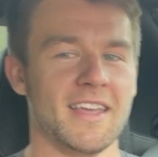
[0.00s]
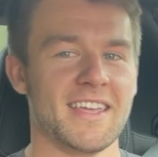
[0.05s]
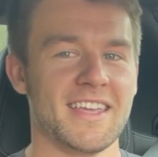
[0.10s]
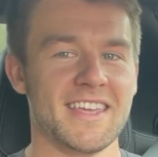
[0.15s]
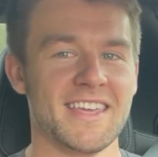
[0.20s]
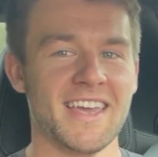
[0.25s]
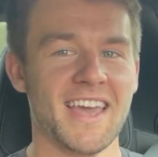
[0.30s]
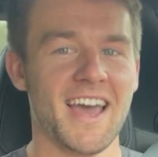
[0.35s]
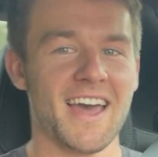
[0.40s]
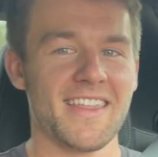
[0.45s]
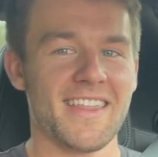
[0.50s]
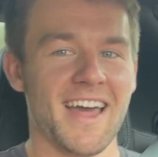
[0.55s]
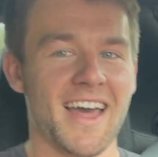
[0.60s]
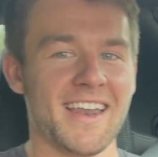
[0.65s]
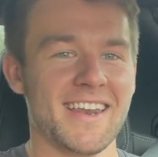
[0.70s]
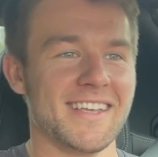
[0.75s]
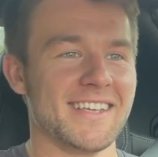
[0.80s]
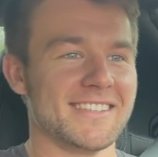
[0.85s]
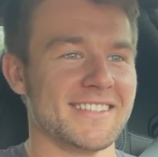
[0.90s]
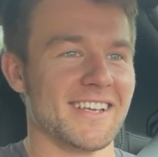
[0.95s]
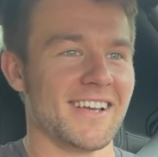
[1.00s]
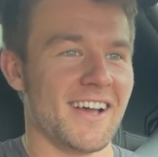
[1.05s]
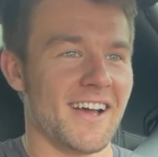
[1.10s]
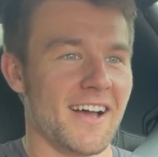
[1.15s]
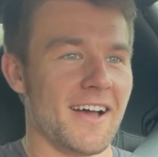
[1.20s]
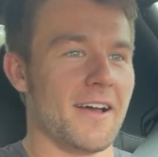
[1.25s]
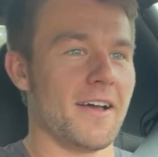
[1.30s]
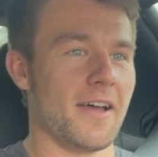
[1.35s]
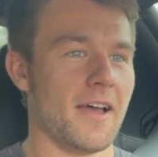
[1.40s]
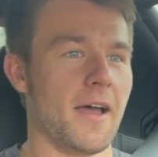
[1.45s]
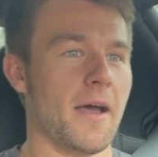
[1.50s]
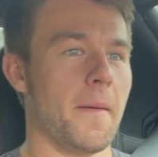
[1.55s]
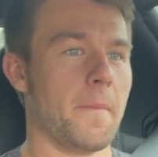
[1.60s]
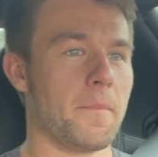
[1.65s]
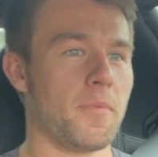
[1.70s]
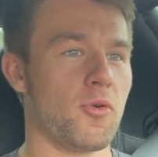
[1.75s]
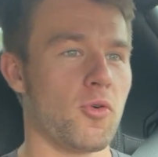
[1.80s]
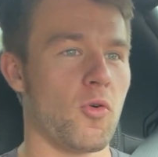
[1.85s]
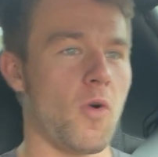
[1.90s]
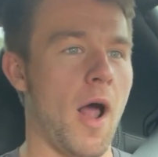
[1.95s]
Yeah, that is
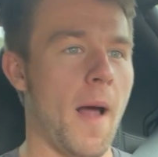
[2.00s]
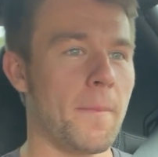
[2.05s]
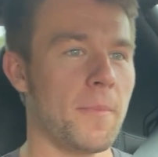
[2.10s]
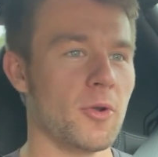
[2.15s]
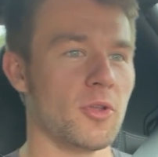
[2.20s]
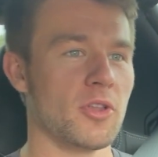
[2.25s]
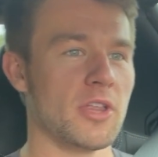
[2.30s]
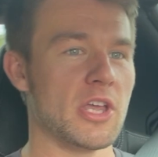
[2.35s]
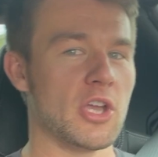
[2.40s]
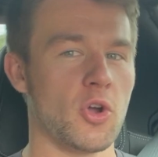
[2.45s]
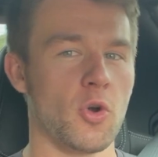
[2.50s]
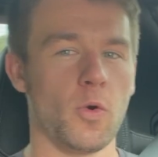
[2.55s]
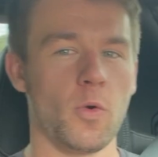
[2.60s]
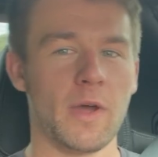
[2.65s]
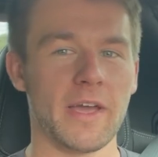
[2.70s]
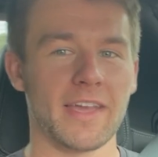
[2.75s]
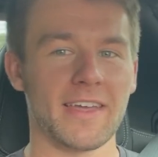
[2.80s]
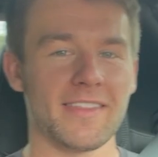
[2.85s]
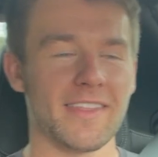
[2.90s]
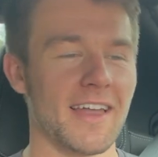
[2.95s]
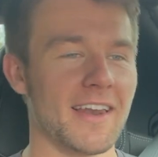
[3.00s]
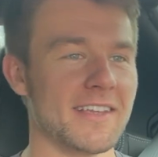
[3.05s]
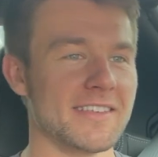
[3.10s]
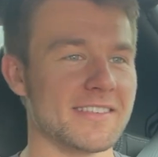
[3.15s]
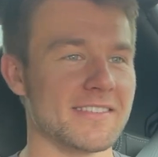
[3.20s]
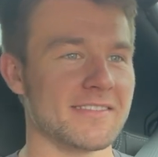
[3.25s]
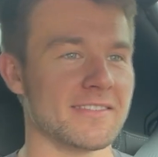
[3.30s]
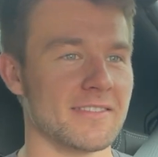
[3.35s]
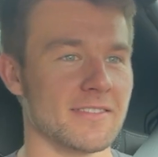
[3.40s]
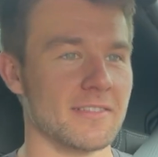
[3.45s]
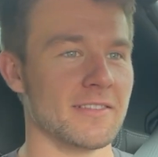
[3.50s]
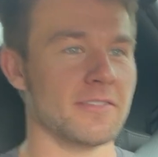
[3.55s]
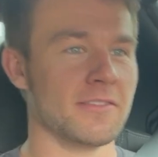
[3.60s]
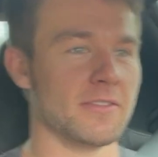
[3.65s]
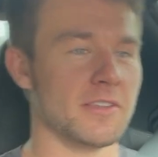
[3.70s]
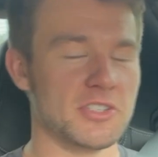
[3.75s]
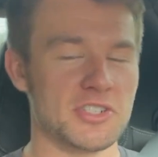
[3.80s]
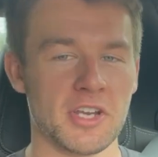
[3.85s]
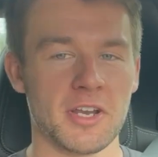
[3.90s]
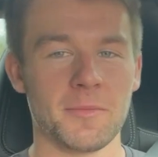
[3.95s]
properly quick. That is
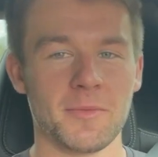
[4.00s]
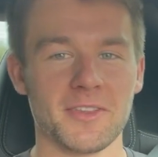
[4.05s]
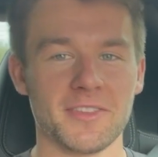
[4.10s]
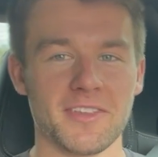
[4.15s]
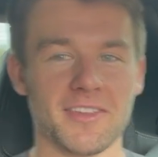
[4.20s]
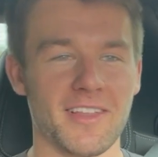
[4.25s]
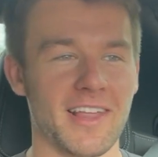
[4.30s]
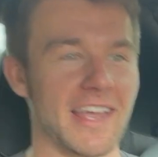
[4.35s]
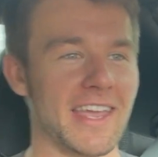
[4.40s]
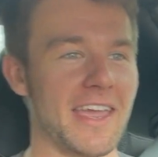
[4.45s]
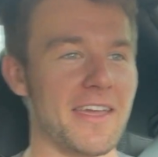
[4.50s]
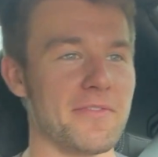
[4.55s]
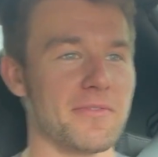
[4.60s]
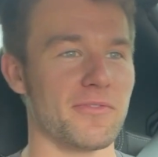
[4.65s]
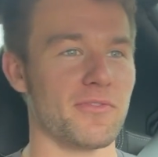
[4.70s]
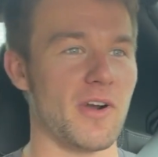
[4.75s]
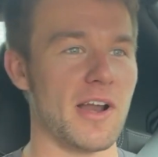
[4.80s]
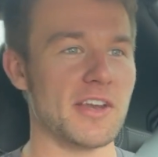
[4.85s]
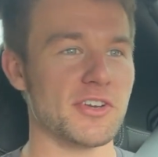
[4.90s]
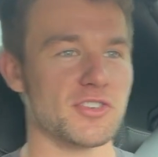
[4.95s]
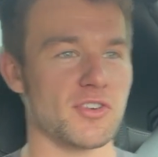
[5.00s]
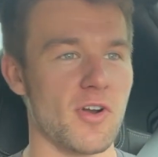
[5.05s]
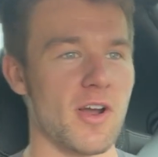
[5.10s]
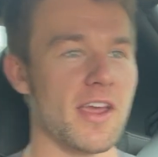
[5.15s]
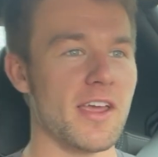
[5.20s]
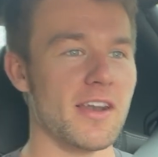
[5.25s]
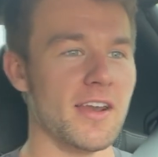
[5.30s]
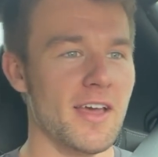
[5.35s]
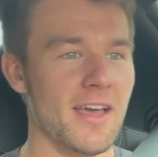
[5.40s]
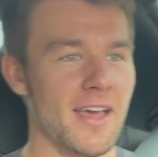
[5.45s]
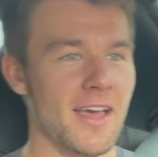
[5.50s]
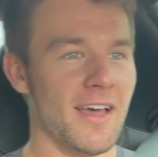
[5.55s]
legitimately like a freight train.